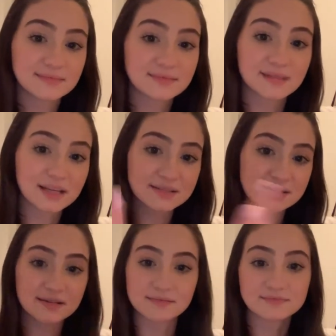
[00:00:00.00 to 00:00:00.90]
And that's
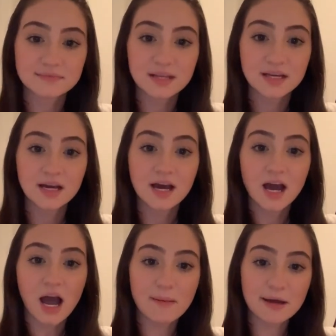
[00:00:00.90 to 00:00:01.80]
it.
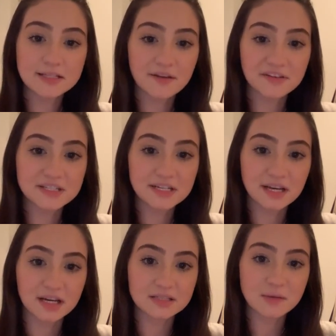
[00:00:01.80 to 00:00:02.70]
I applied to FIT and I
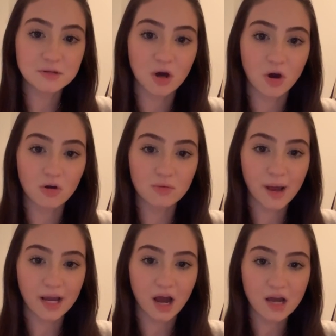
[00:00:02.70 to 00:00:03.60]
got accepted. Oh
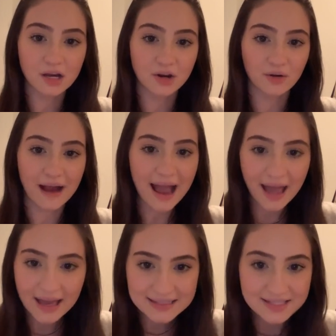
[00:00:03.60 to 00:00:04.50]
my god,
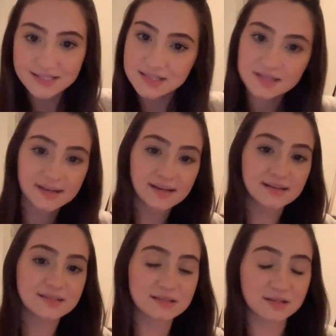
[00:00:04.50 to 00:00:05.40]
congrats!
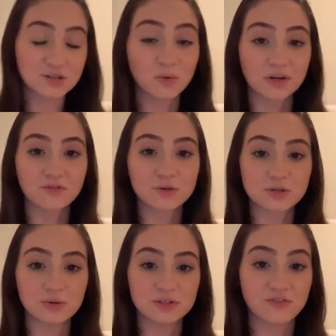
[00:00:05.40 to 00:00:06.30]
Such a wonderful
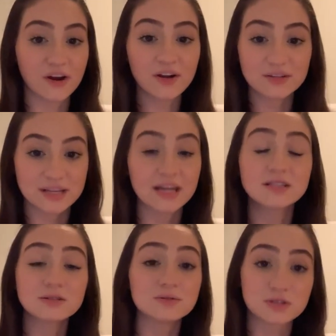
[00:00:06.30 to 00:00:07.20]
school. It's very hard to
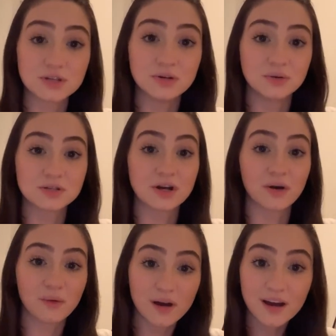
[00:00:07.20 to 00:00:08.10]
get into too,
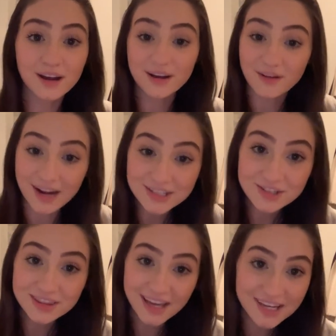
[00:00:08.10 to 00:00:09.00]
so
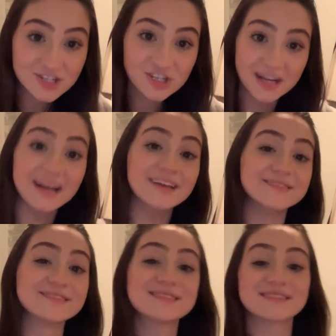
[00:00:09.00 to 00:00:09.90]

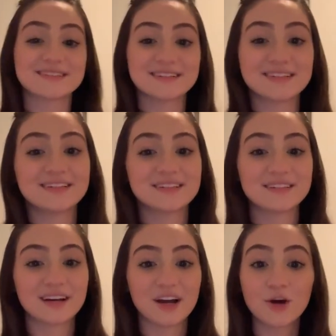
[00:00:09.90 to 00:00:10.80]
congratulations.
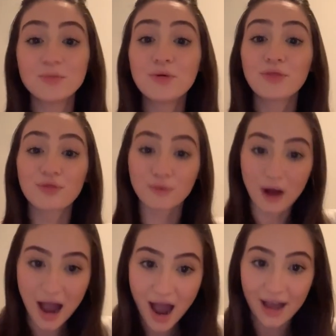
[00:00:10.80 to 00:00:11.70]
I hope you
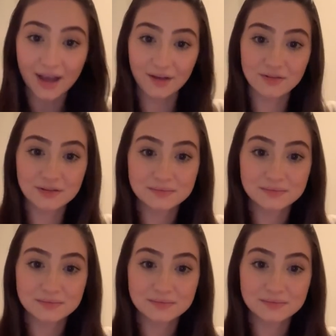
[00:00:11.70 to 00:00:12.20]
thrive.